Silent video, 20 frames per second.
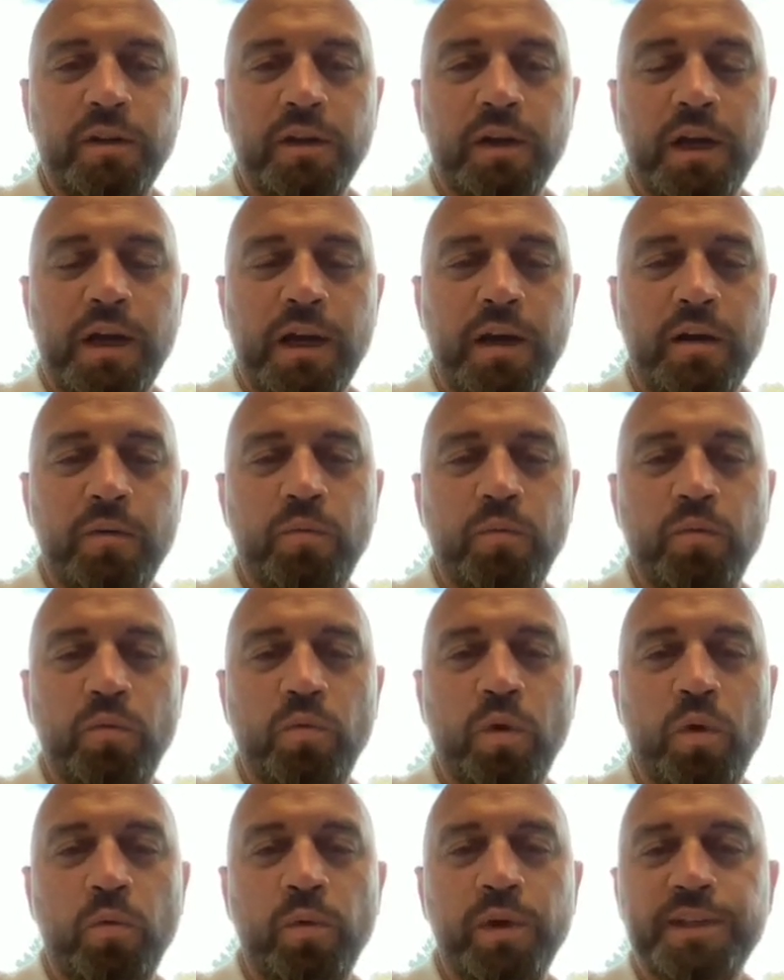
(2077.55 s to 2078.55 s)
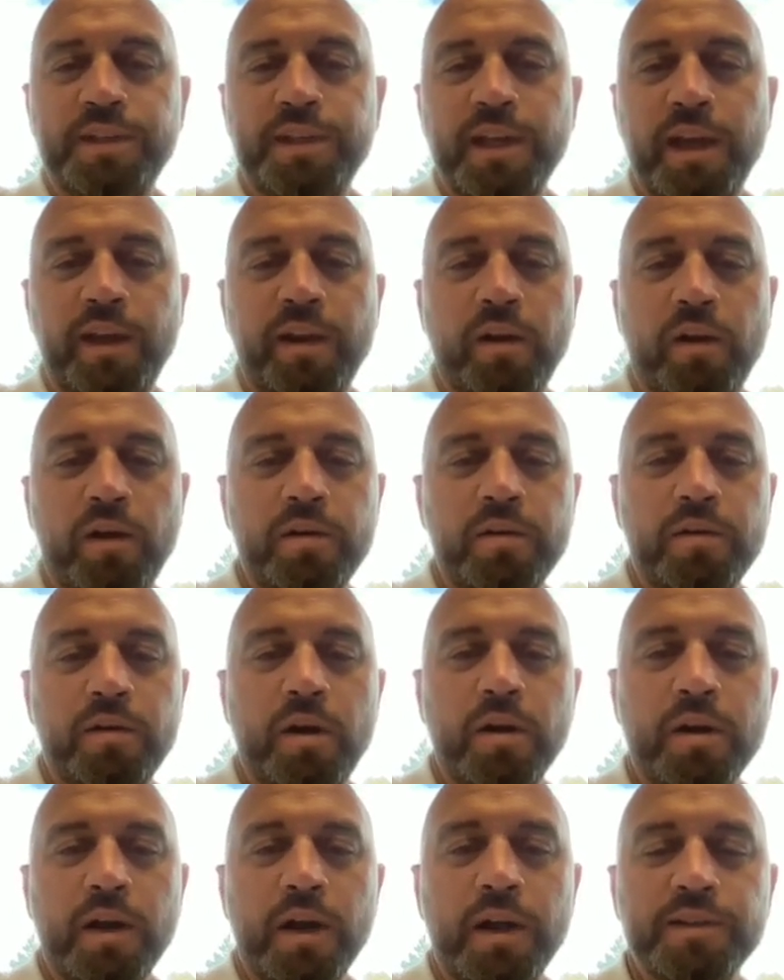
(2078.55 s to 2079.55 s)
what we say in
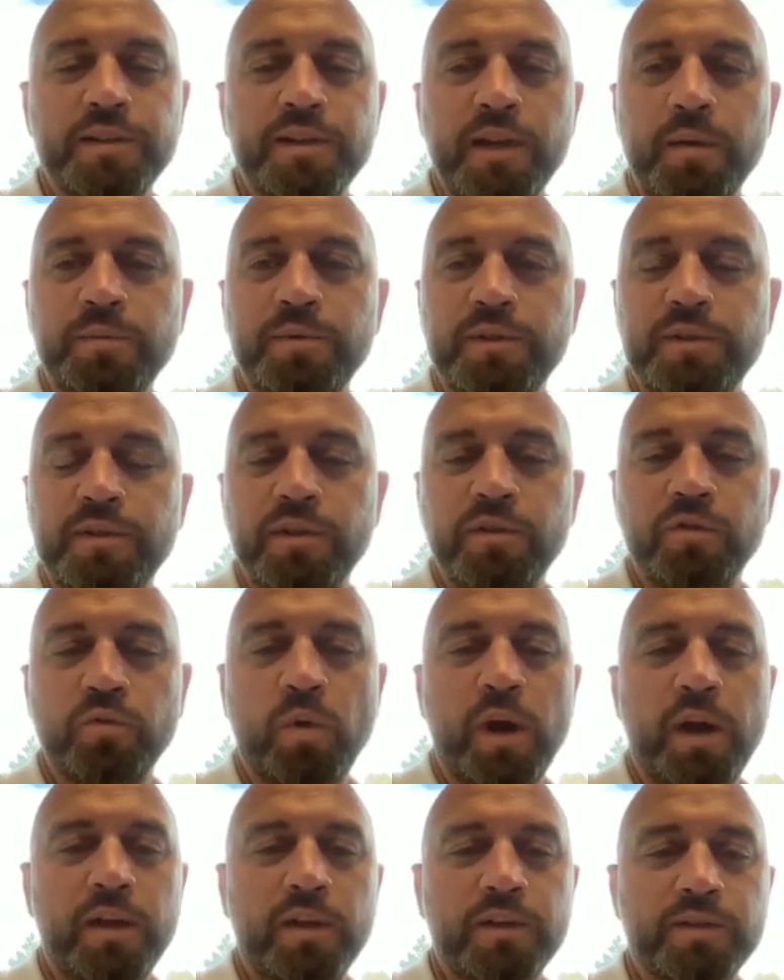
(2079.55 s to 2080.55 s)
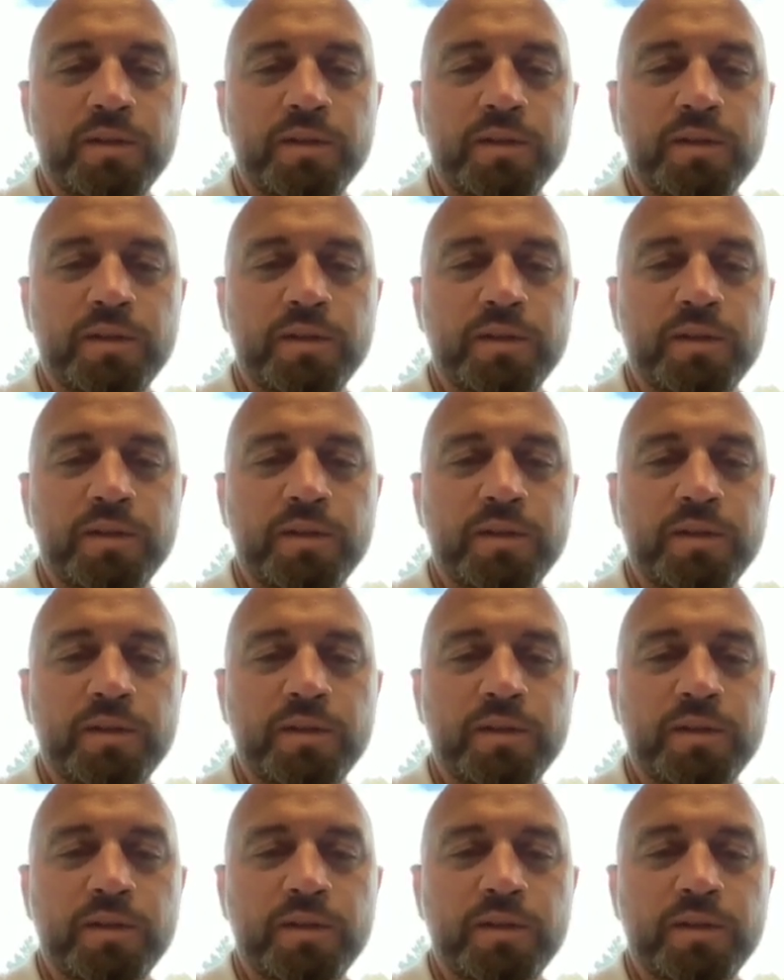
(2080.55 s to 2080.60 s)
our concepts as well.